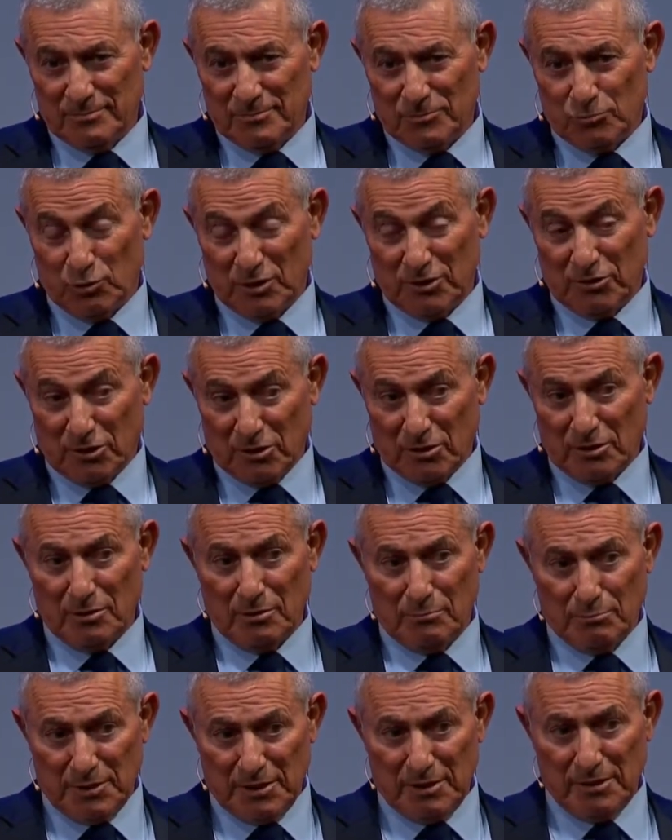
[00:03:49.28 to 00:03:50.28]
Retarded
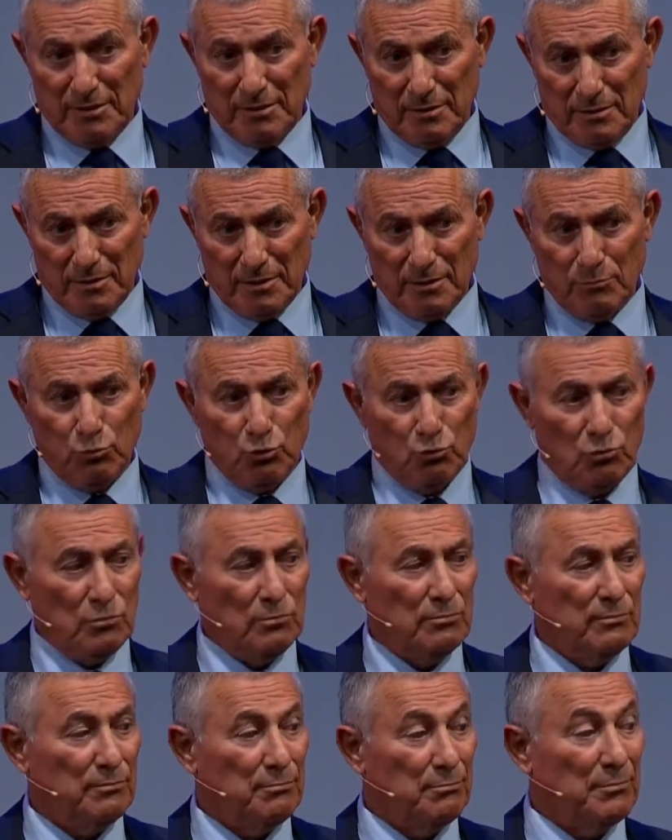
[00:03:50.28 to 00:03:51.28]
means in Hebrew,
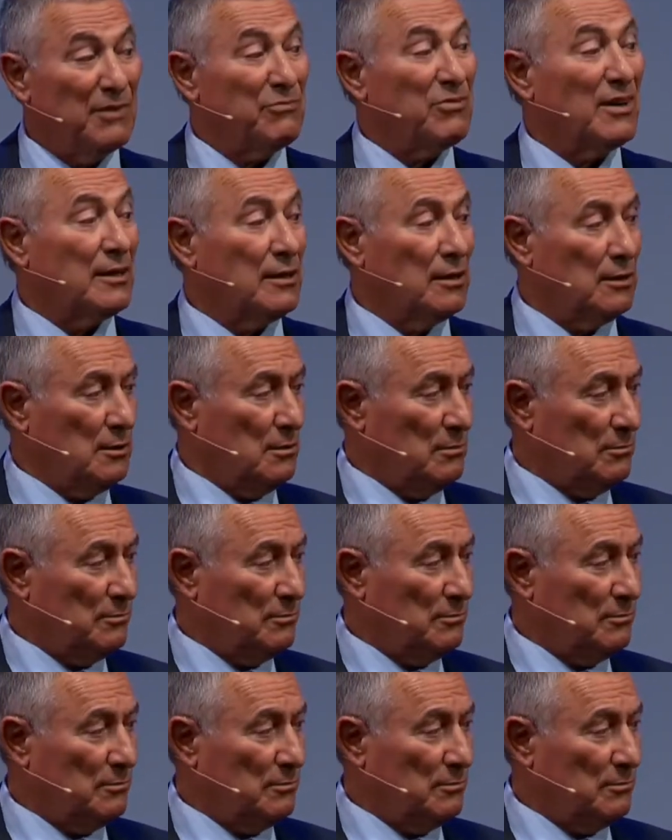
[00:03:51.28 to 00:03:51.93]
mefager.